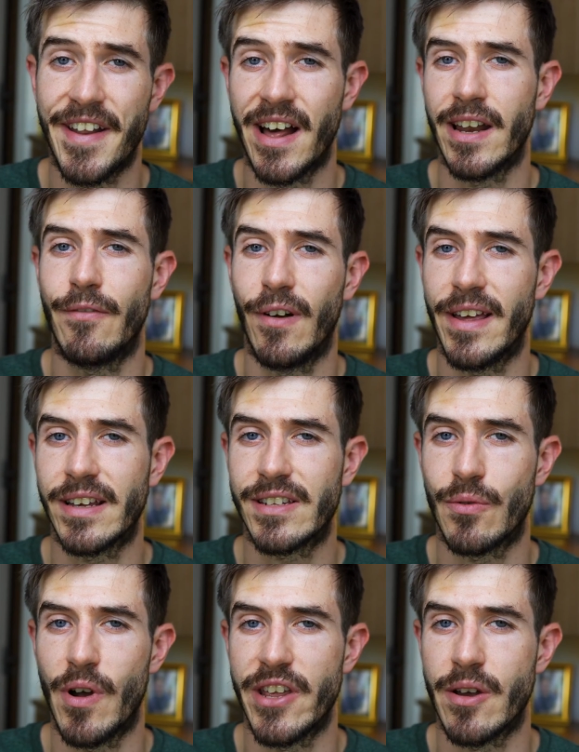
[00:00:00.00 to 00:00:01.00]
And I'll leave links
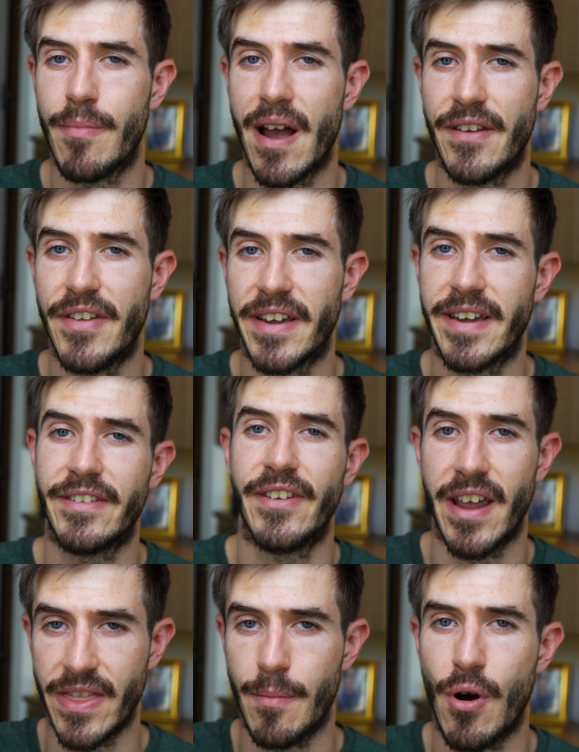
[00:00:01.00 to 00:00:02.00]
to where you can buy tickets
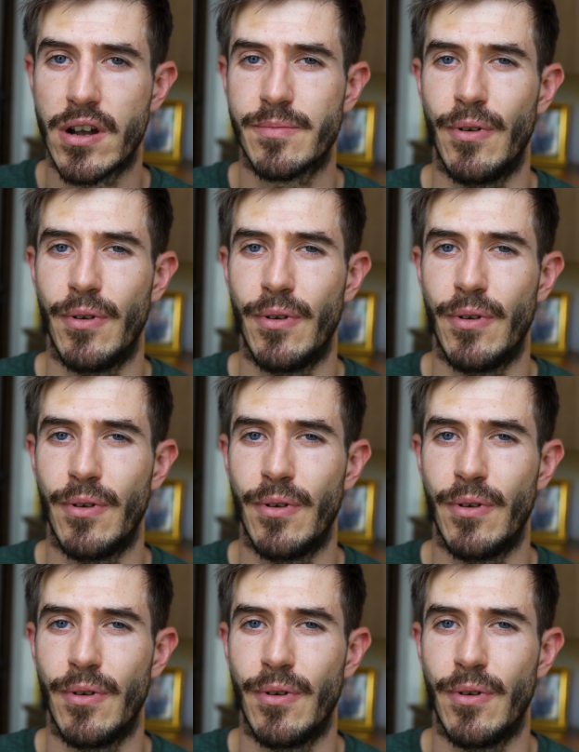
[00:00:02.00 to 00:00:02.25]
in the box